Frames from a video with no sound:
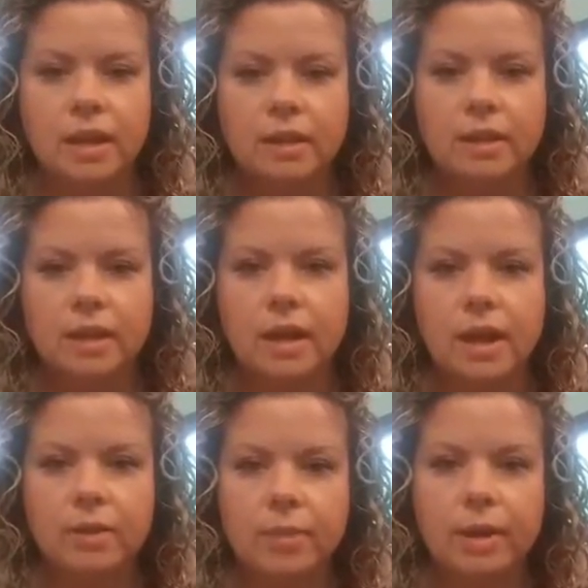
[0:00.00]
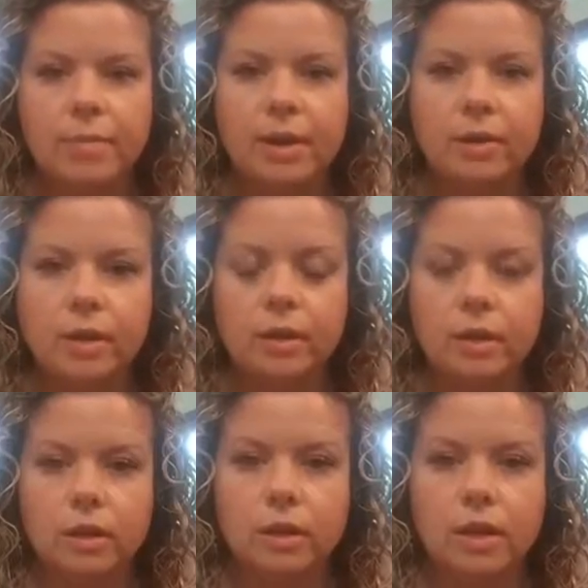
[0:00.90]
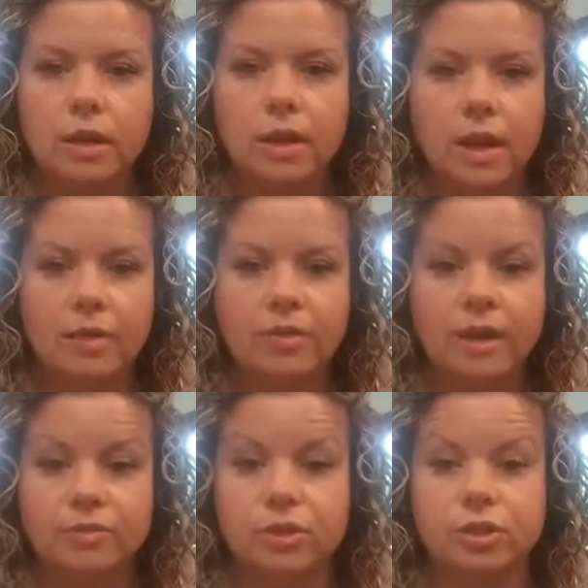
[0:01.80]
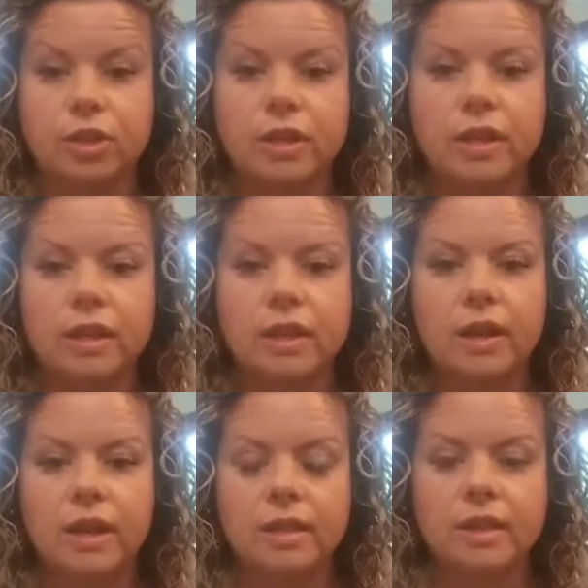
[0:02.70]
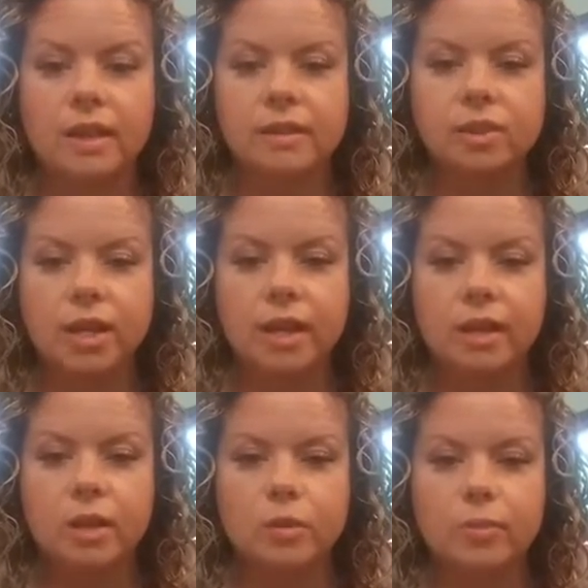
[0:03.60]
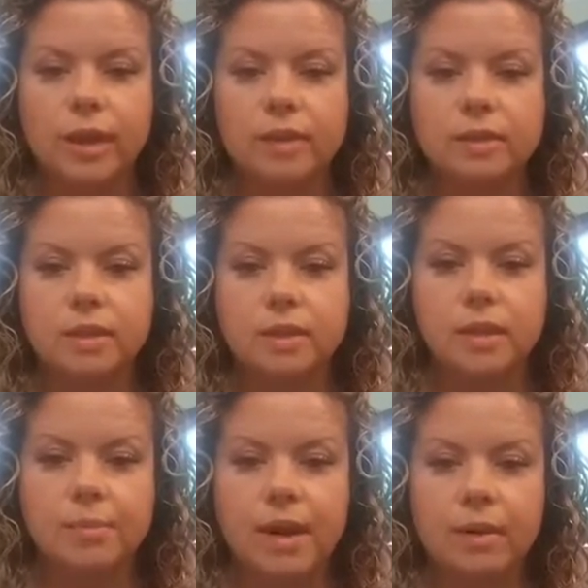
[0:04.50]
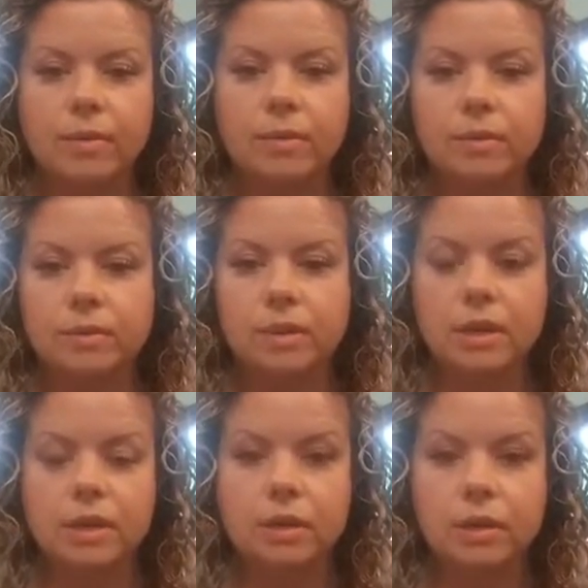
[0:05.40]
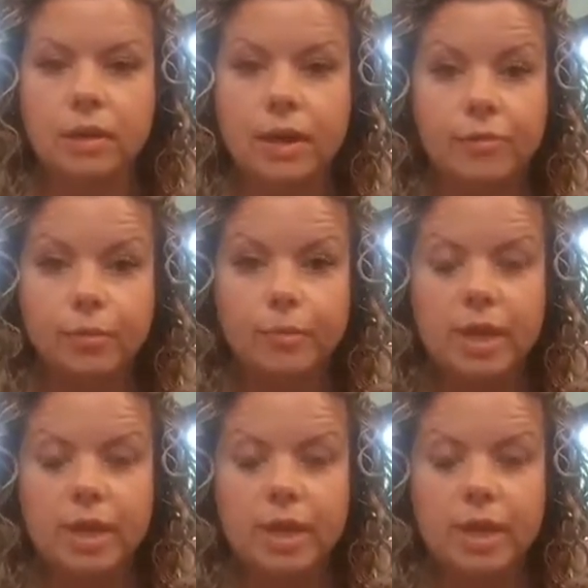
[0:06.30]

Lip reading: And then I went about a year and a half after she did, and then Jackie went about a year after